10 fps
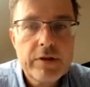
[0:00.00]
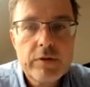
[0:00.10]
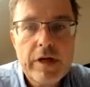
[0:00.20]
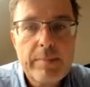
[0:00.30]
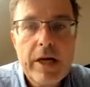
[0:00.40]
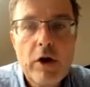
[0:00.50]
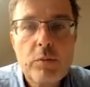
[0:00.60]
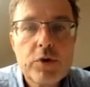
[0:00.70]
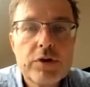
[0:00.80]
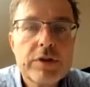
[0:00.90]
So there are many
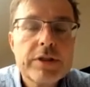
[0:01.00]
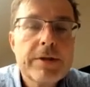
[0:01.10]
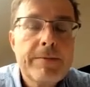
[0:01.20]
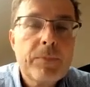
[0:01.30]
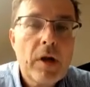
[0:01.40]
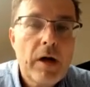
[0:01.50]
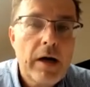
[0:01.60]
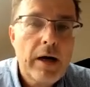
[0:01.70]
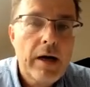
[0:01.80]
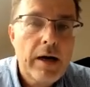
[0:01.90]
options,
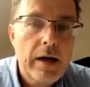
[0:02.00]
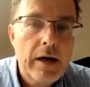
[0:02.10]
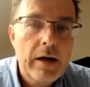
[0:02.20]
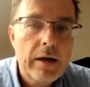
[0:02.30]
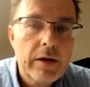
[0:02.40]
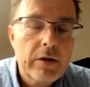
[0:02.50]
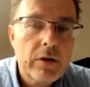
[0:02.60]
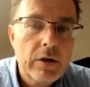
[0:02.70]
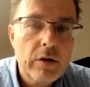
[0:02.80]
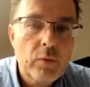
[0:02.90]
and
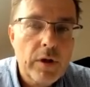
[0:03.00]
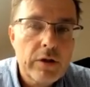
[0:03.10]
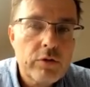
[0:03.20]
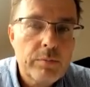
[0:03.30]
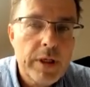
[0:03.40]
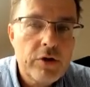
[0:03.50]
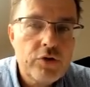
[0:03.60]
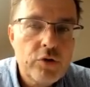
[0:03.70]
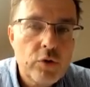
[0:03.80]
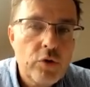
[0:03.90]
you want to be
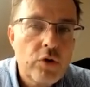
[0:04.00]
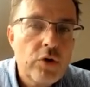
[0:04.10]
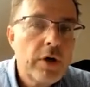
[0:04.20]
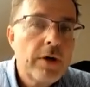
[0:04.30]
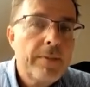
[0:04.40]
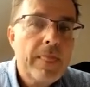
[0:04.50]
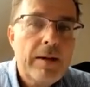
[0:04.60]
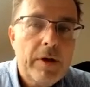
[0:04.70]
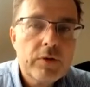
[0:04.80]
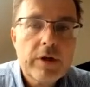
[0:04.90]
sure
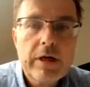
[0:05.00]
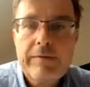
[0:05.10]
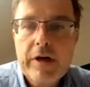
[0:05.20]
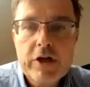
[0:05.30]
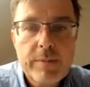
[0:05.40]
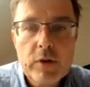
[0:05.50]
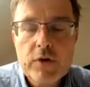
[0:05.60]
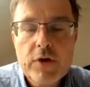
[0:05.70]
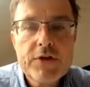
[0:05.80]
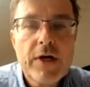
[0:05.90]
about the coverage, about
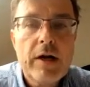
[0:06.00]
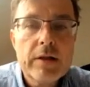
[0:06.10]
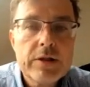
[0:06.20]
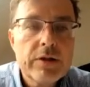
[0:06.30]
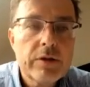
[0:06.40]
the results.